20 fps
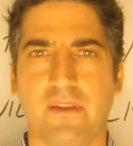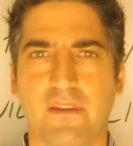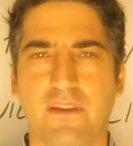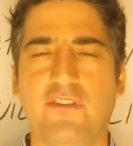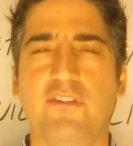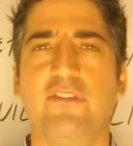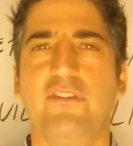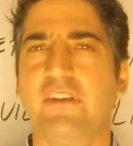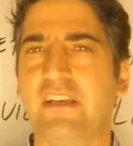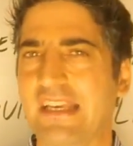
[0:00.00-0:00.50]

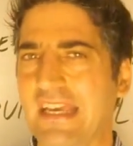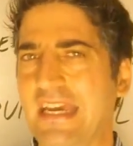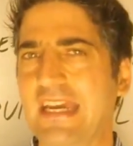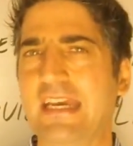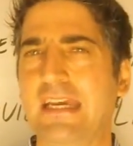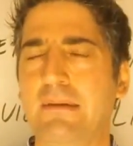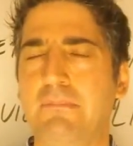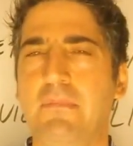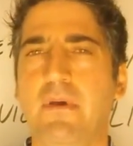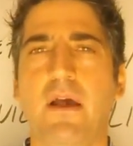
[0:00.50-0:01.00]
This is a
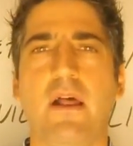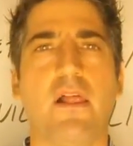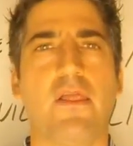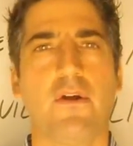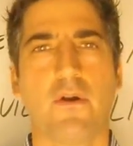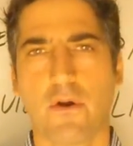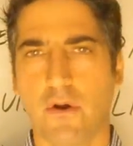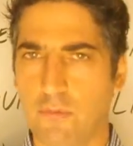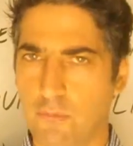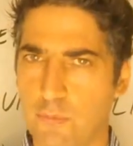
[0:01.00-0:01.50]
game.
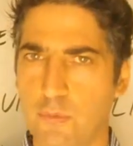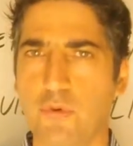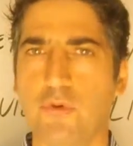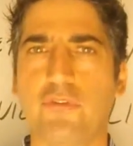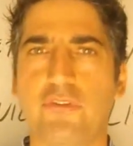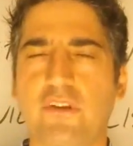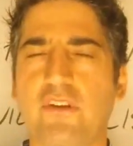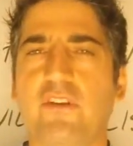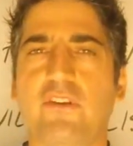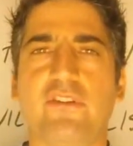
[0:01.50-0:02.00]
There are
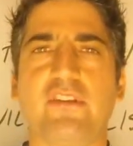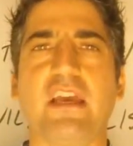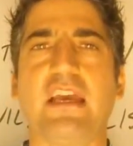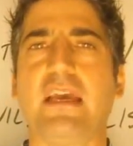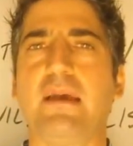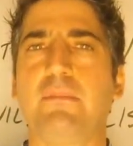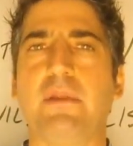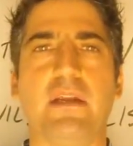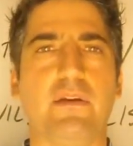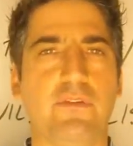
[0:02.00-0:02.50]
rules to this
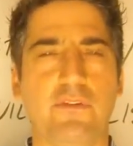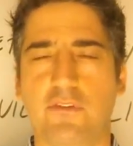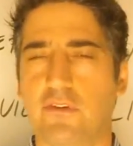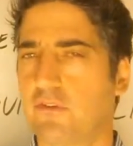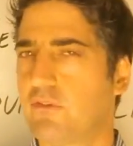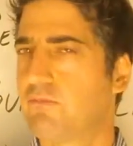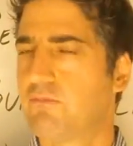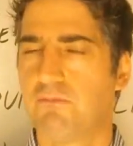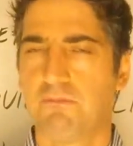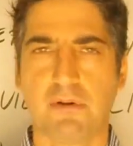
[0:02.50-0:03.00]
game that if you
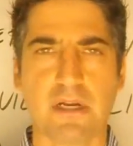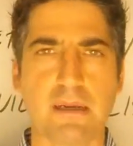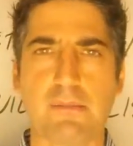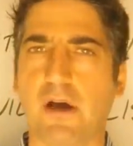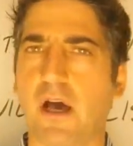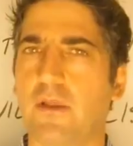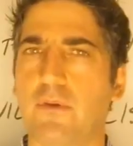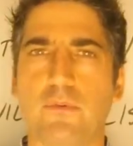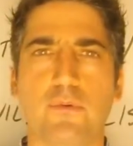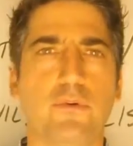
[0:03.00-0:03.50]
just play
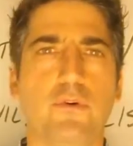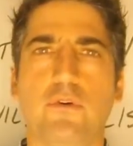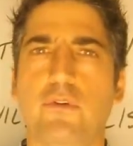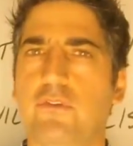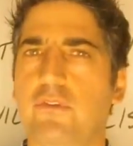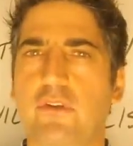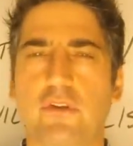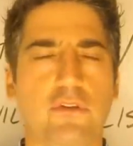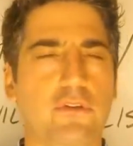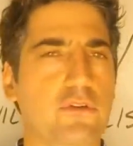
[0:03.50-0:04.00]
by the
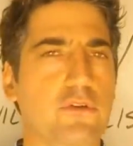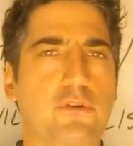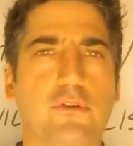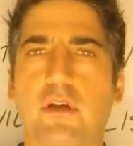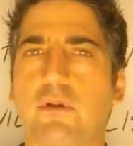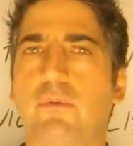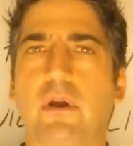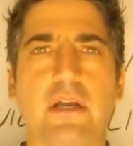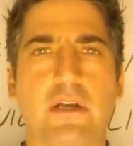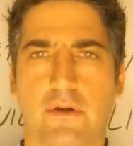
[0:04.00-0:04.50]
rules, you
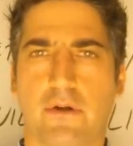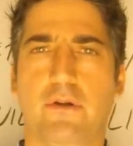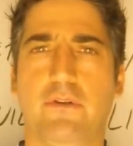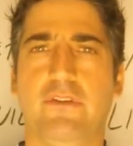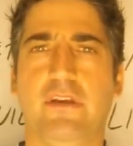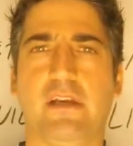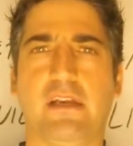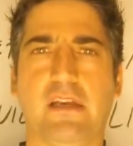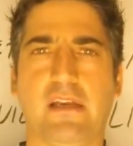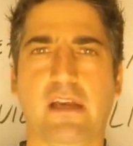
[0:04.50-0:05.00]
can write your own
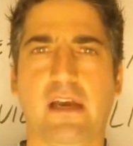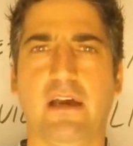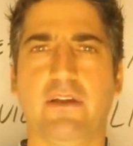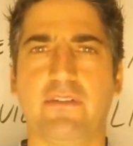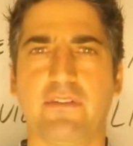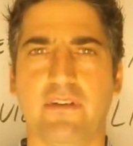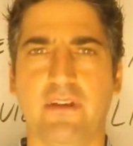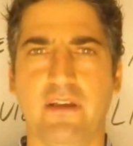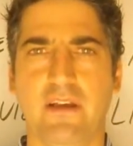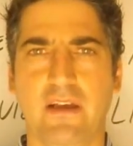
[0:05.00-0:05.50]
ticket,
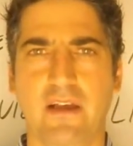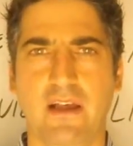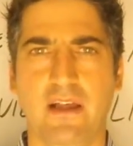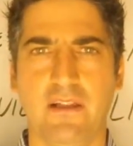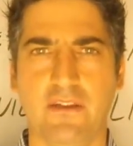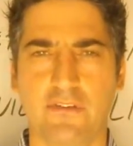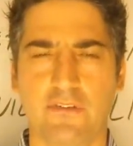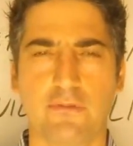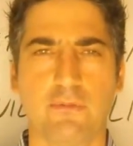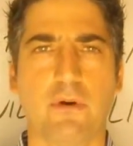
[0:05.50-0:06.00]
guys.
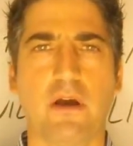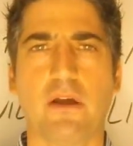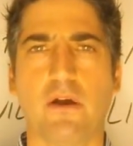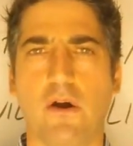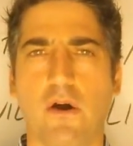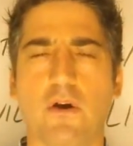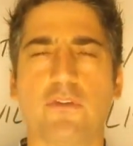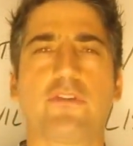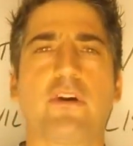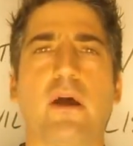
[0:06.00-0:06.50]
This is why
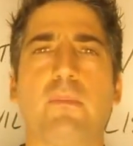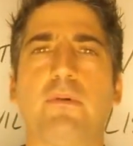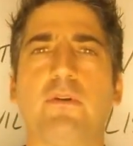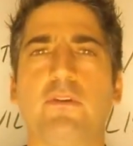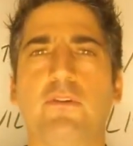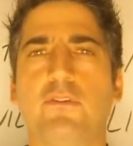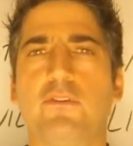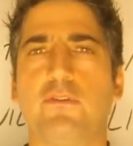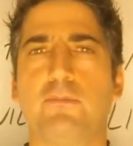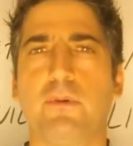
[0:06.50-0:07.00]
all top
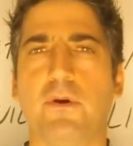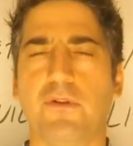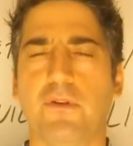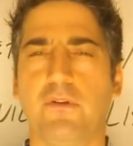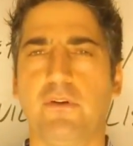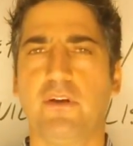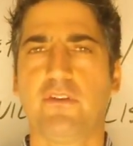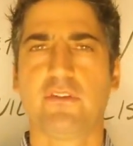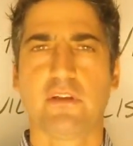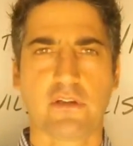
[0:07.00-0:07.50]
producers build a
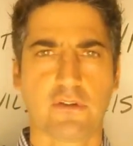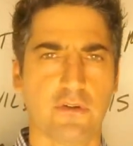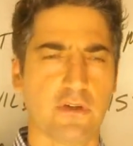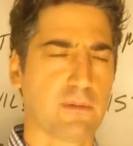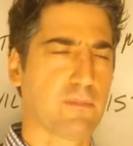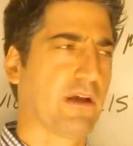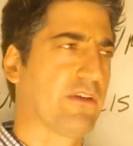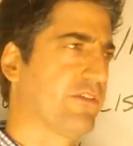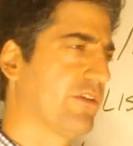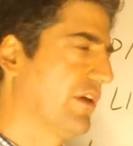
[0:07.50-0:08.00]
list,
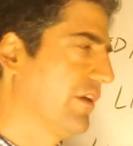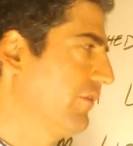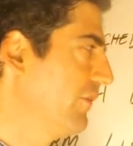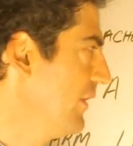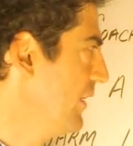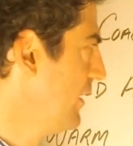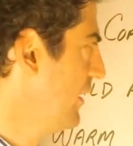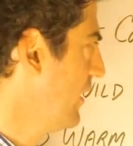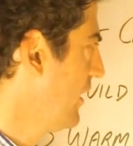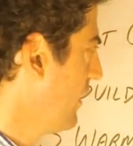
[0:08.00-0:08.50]
including myself.
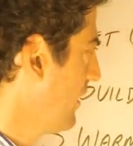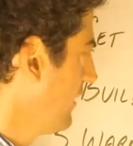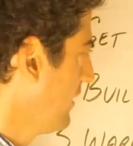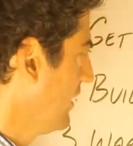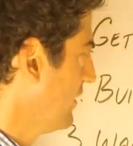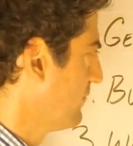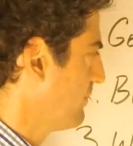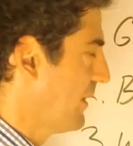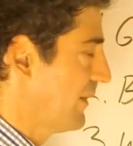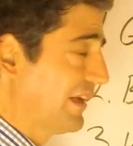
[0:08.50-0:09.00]

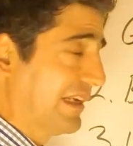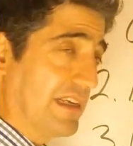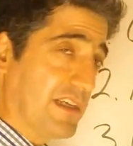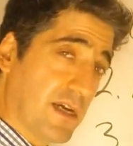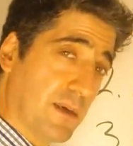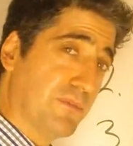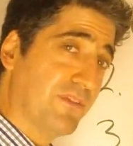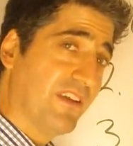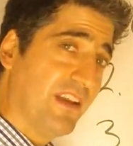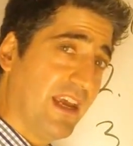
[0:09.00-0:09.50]
It's about
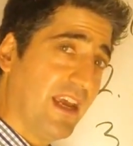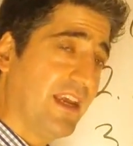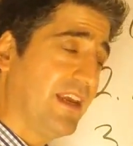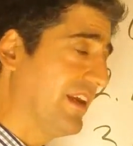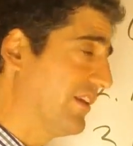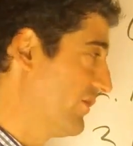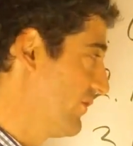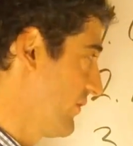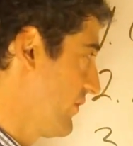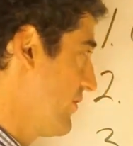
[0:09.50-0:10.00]
income
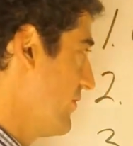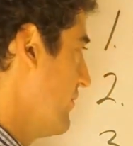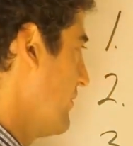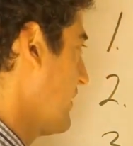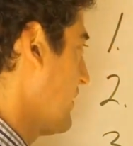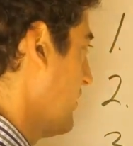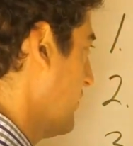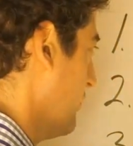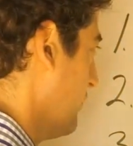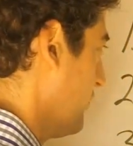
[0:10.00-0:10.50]
today and
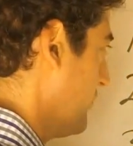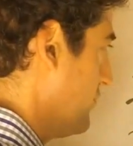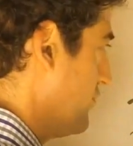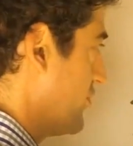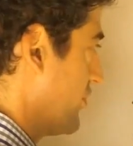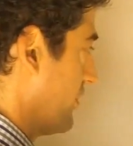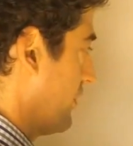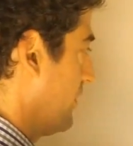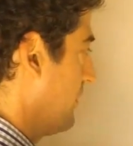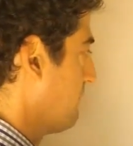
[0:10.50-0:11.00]
securing your
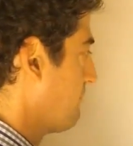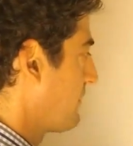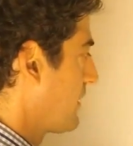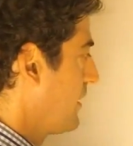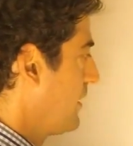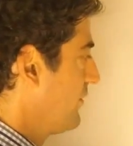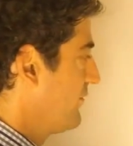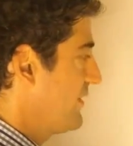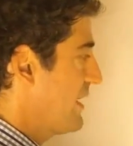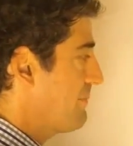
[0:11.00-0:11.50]
future.
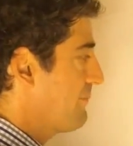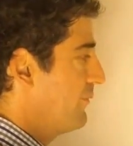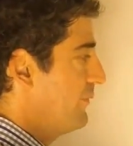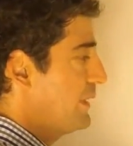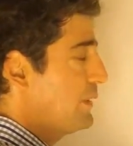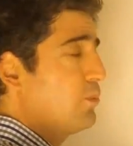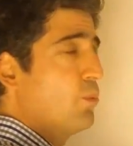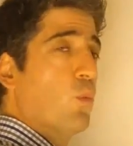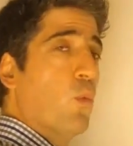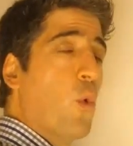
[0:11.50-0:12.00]
Step
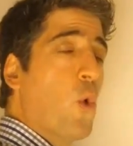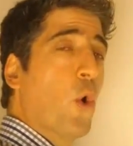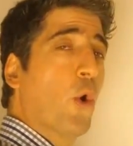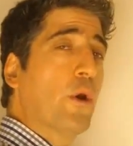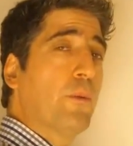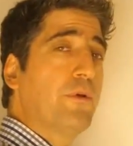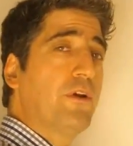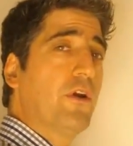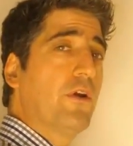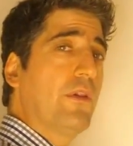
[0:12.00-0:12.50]
three,
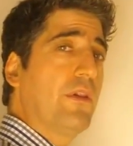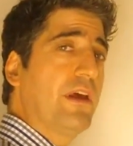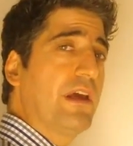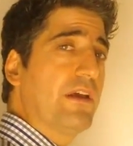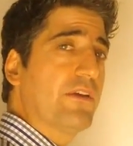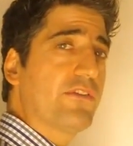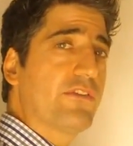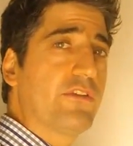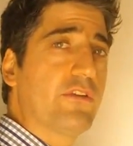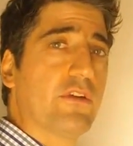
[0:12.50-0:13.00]
warm your
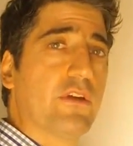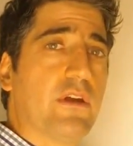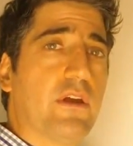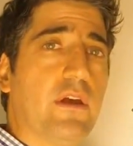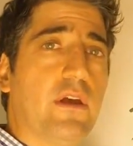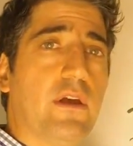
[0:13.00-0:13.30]
list.